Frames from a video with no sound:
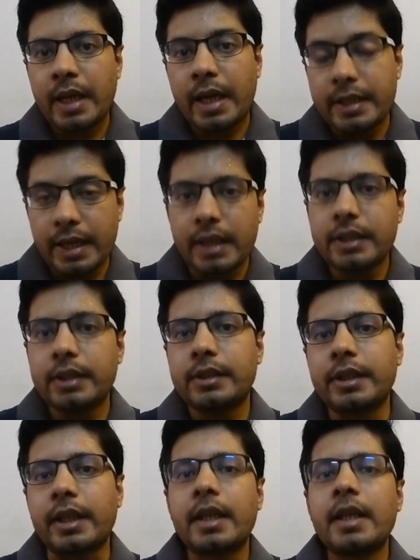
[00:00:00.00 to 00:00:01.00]
And the other
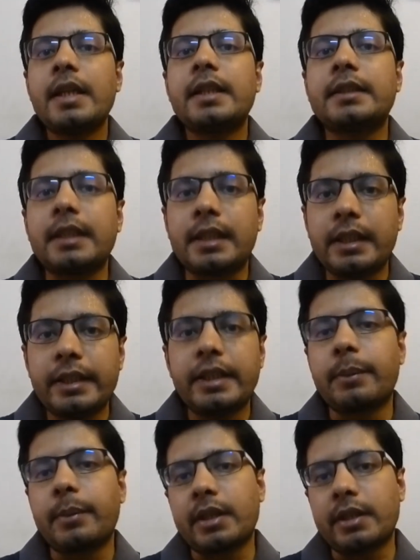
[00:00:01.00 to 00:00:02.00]
thing is the
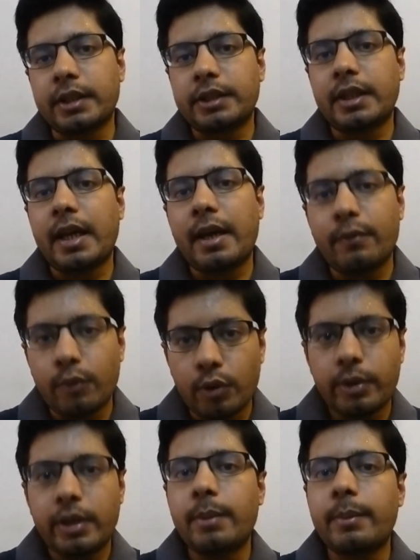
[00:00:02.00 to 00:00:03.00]
cleaning meditation. I have
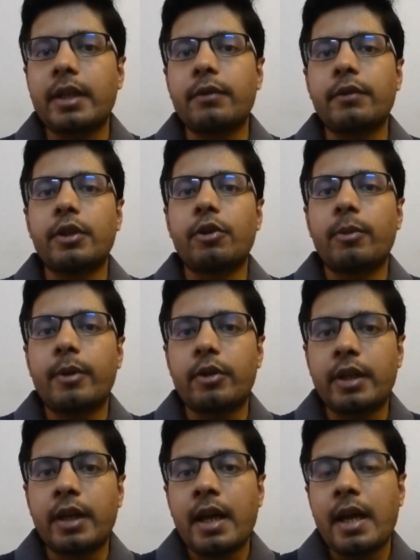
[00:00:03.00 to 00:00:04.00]
already made a video
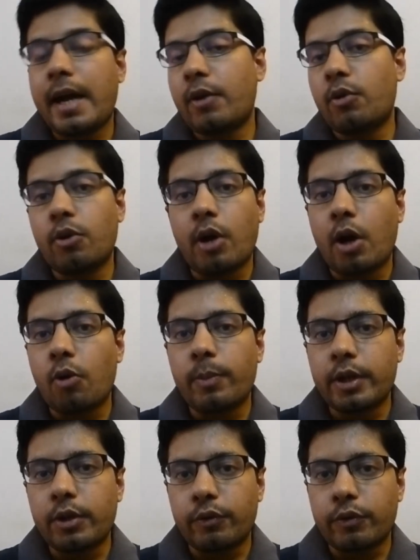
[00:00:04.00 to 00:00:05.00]
about it. I don't know how
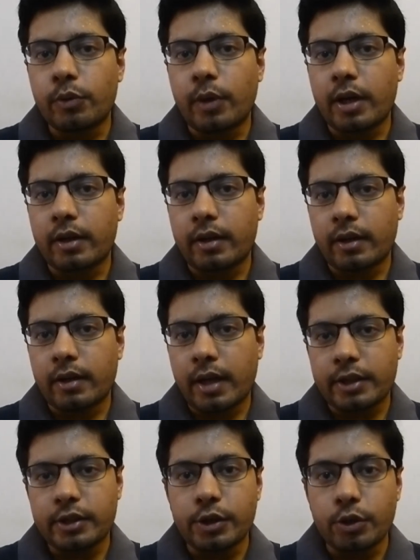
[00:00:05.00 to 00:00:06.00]
many of you are
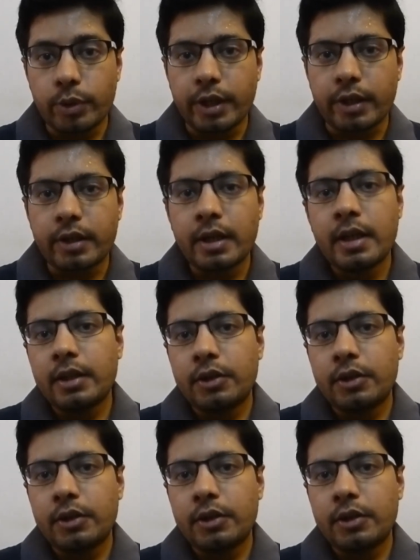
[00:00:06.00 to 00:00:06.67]
actually doing it.